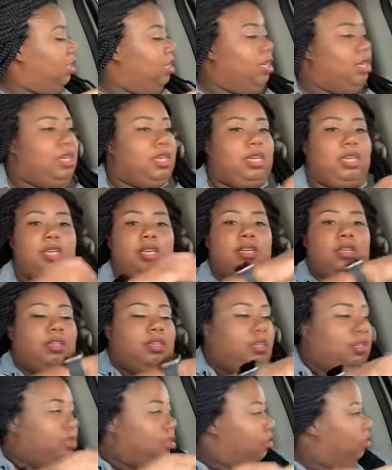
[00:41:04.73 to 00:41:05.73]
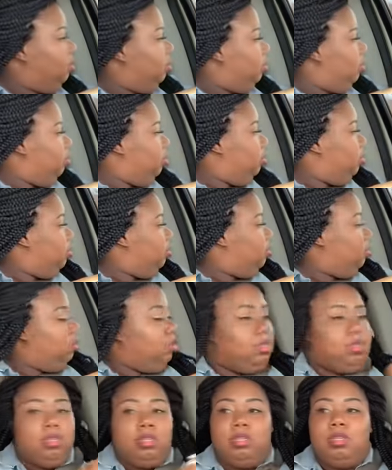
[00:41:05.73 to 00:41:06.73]
there again. No,
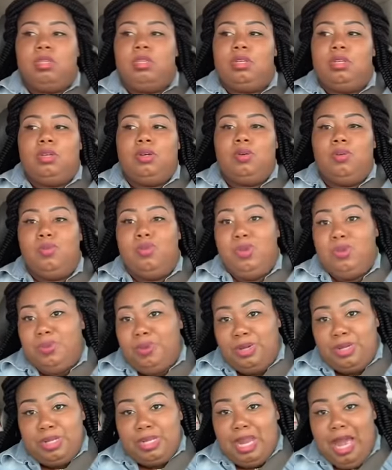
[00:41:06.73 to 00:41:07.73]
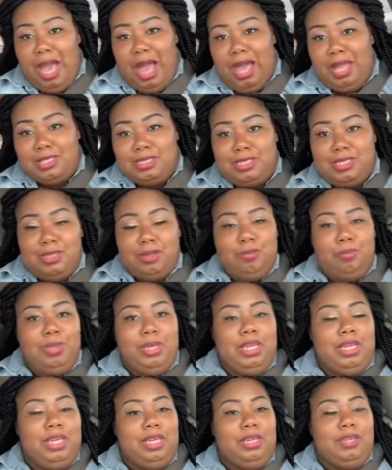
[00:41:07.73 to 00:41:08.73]
we'll, we'll, well next we will we not be,
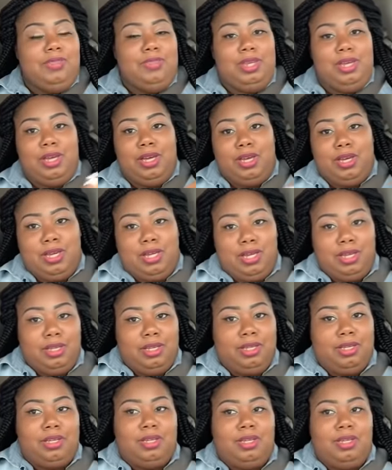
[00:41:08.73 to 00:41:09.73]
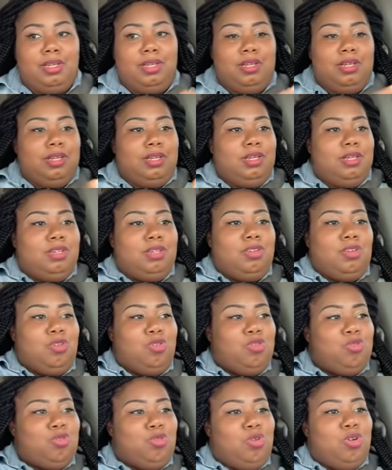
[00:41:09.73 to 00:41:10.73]
be eating there again.
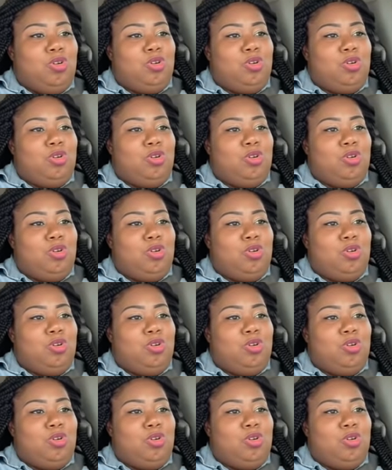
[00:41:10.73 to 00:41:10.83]
No.